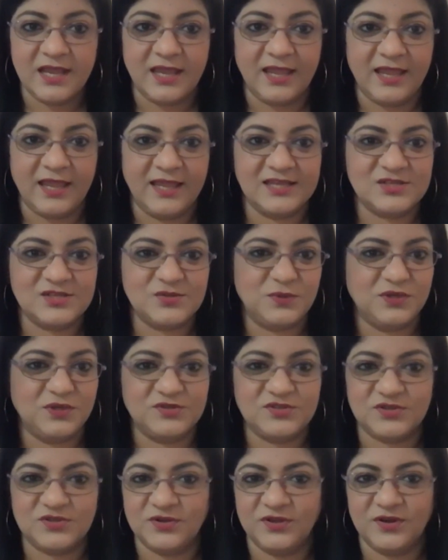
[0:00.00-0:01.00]
And we
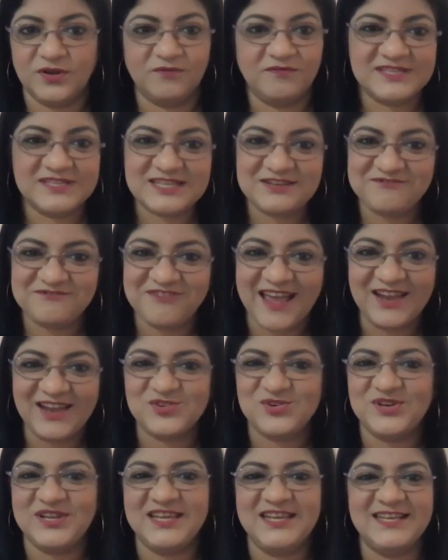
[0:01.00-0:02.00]
used to visit
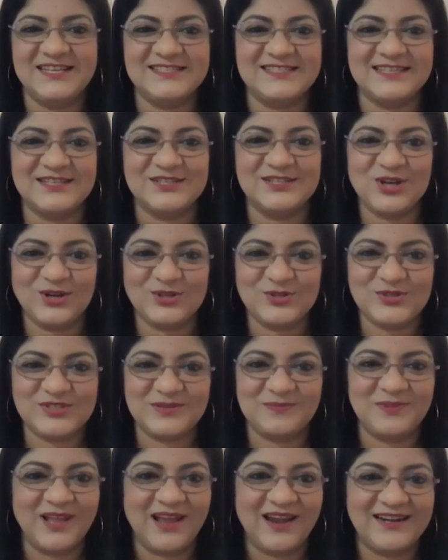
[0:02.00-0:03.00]
factories and talk to
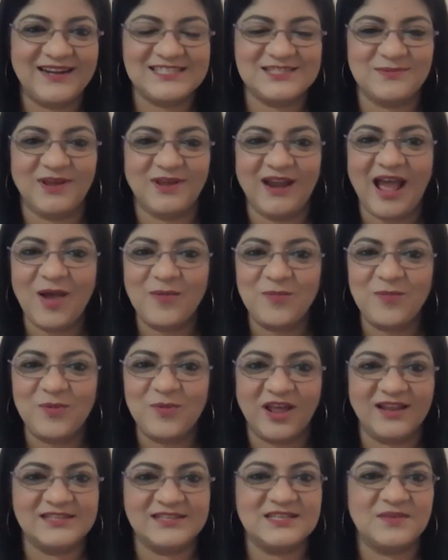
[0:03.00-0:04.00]
suppliers about how
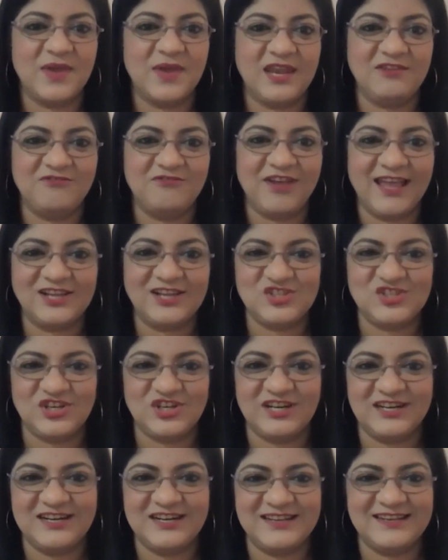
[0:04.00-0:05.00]
products are
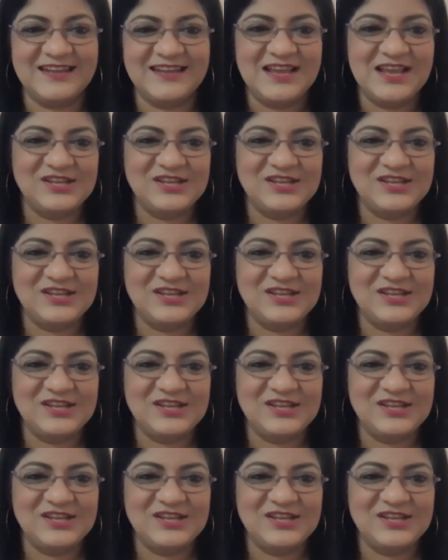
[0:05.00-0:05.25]
manufactured, and